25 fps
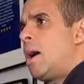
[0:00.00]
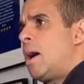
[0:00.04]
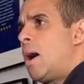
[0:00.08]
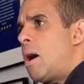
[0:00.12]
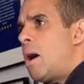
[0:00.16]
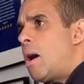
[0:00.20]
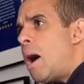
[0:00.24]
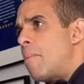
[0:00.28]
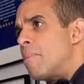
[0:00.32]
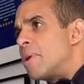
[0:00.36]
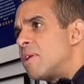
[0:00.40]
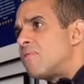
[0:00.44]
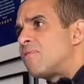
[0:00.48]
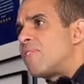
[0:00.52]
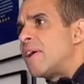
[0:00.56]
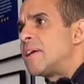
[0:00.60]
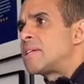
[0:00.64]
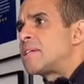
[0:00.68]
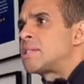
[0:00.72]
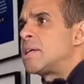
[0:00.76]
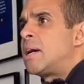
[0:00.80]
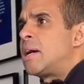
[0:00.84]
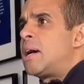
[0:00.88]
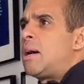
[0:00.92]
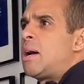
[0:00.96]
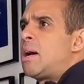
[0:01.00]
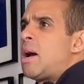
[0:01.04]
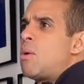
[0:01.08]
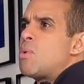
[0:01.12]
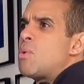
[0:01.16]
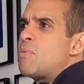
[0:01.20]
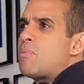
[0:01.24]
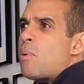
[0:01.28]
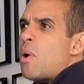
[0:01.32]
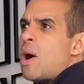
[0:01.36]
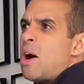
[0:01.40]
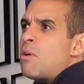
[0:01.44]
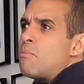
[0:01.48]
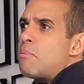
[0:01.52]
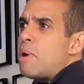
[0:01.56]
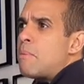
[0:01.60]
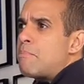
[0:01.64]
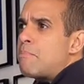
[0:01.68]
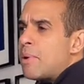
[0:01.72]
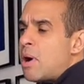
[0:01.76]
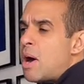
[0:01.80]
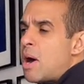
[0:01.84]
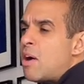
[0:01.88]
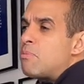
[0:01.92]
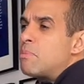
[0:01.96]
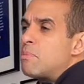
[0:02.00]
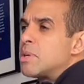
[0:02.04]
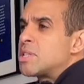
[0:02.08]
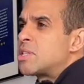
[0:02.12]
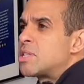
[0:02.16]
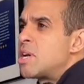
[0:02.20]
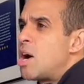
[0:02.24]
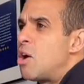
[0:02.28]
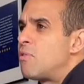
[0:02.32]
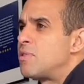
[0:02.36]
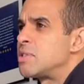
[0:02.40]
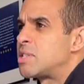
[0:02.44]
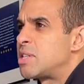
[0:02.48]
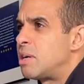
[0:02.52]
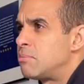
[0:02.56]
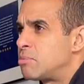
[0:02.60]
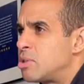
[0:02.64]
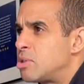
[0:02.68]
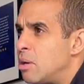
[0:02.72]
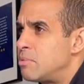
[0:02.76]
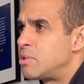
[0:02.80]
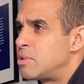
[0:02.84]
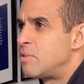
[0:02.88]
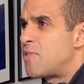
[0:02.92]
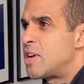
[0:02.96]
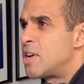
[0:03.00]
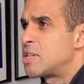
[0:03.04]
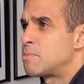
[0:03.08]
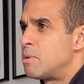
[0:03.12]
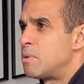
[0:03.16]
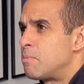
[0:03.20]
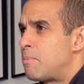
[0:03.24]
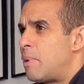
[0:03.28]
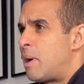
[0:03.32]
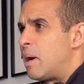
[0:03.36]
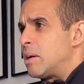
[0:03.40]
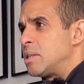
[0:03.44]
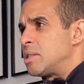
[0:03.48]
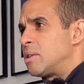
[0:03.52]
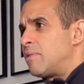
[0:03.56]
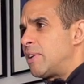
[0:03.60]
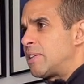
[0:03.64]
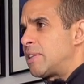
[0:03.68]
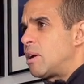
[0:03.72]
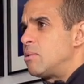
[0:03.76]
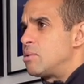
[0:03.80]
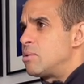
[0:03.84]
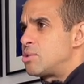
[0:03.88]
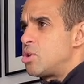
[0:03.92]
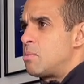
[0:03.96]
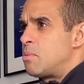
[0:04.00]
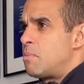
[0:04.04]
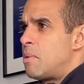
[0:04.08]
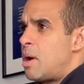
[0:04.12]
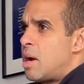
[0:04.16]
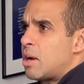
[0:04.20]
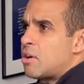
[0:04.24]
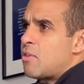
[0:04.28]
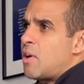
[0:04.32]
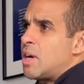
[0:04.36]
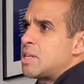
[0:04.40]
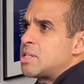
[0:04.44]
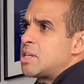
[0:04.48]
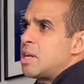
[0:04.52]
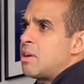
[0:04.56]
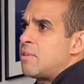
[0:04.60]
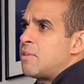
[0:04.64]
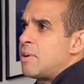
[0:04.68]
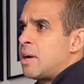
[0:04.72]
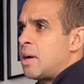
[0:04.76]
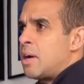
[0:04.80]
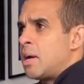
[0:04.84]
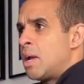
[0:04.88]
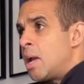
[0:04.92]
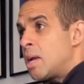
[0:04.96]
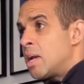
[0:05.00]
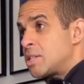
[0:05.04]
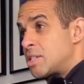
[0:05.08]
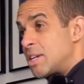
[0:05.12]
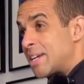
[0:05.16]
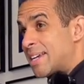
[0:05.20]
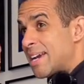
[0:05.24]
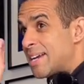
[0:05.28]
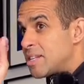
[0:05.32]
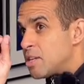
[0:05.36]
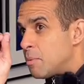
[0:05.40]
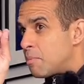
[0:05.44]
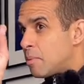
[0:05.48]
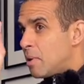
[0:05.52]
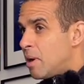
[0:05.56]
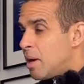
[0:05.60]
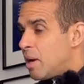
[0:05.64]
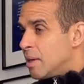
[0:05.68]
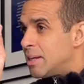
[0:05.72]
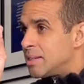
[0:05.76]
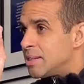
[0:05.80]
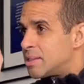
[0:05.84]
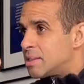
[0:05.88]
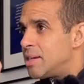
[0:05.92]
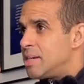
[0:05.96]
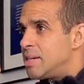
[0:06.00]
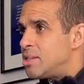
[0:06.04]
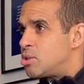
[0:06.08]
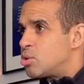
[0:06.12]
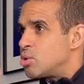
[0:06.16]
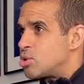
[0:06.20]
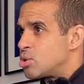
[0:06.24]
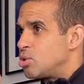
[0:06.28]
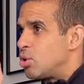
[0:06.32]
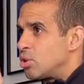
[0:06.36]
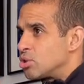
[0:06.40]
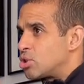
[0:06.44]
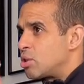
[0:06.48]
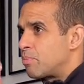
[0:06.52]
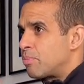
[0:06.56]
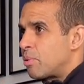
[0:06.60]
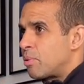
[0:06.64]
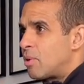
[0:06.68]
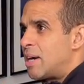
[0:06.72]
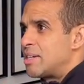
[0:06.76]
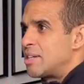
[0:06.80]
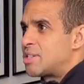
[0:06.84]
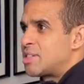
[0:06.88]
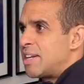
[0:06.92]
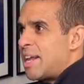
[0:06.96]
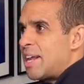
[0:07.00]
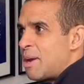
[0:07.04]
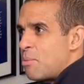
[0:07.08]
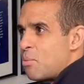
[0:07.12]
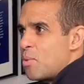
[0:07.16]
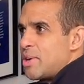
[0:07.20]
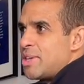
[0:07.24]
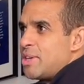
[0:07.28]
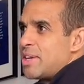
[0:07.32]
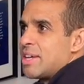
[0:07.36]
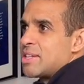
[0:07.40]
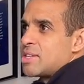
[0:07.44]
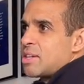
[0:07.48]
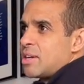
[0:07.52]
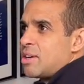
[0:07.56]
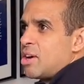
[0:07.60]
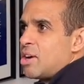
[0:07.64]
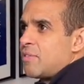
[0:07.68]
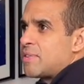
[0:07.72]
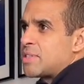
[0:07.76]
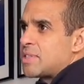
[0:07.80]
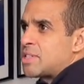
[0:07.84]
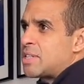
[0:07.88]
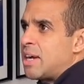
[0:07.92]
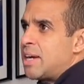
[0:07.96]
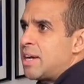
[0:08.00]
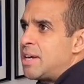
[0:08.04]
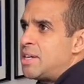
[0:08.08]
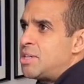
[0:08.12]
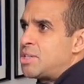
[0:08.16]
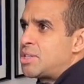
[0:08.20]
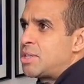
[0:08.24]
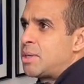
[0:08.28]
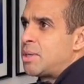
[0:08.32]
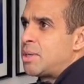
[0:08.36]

I'm an investor, and we buy on behalf of myself and sometimes investment partners if they don't suit my criteria. So again, you plant that seed, so it's not a surprise to them when you get to the offer stage.